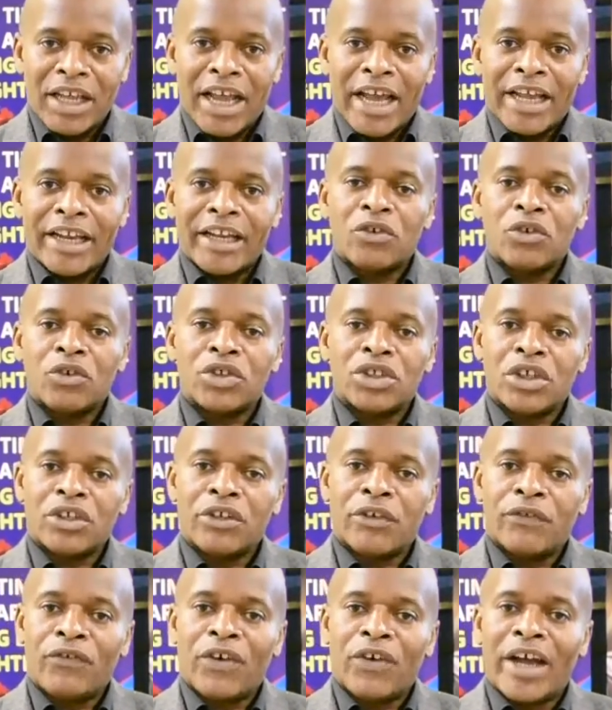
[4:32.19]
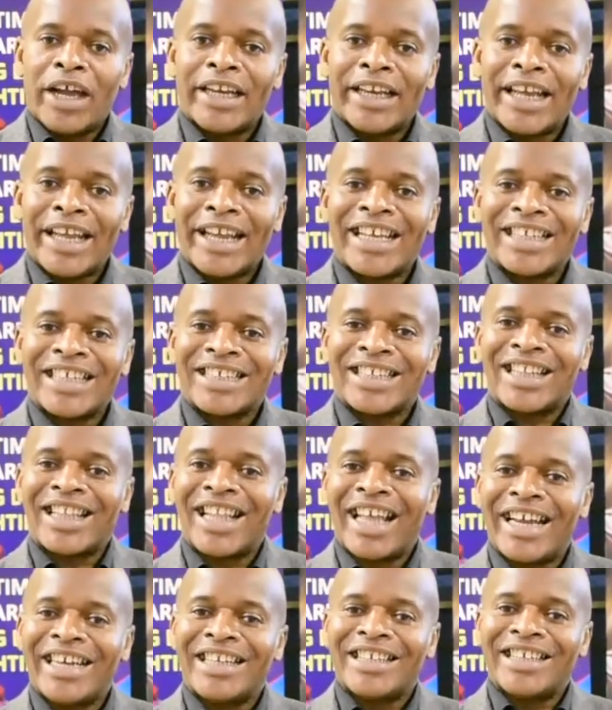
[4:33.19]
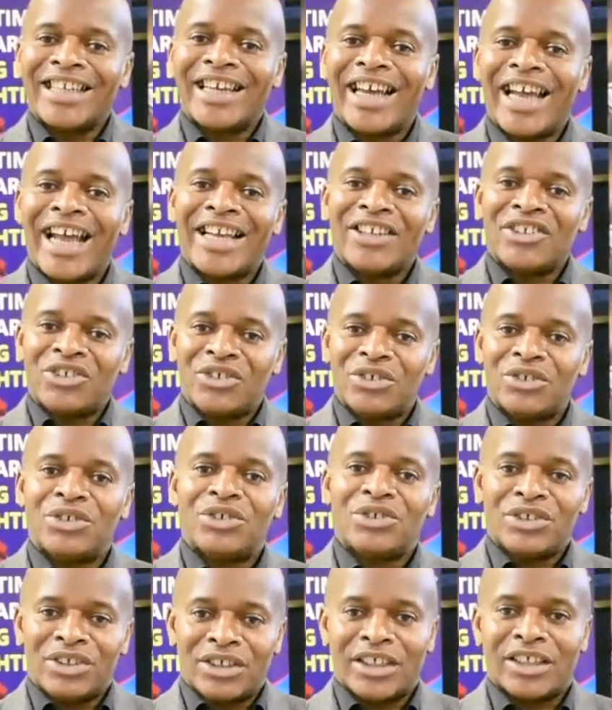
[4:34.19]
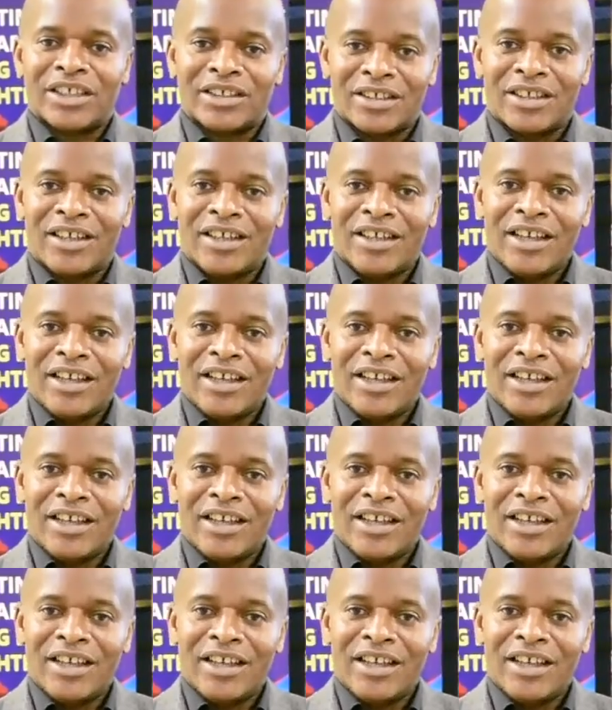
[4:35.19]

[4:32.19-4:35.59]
And then also you find that it gets lighter as you use it.